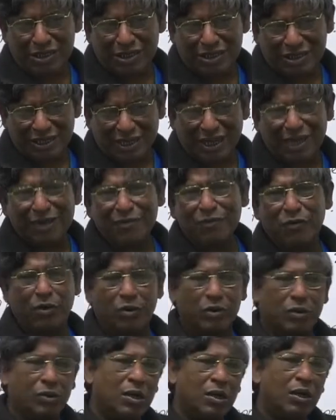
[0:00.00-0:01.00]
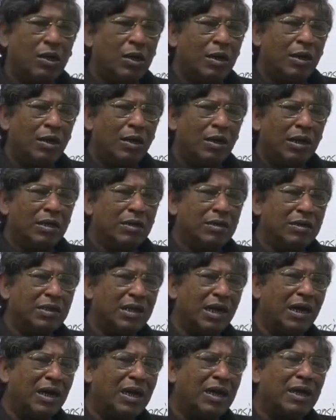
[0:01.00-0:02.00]
Therefore,
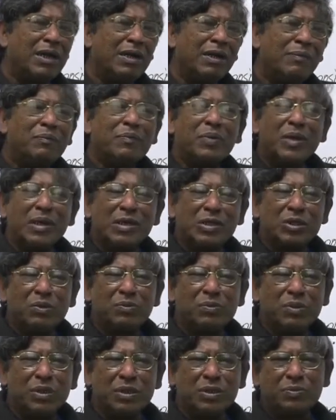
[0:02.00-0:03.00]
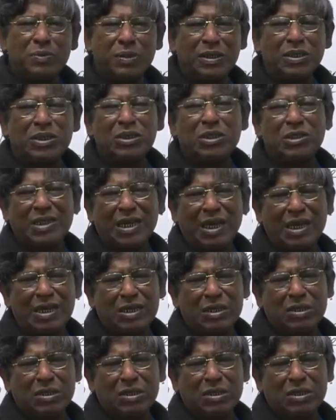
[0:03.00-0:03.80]
the parts of speech that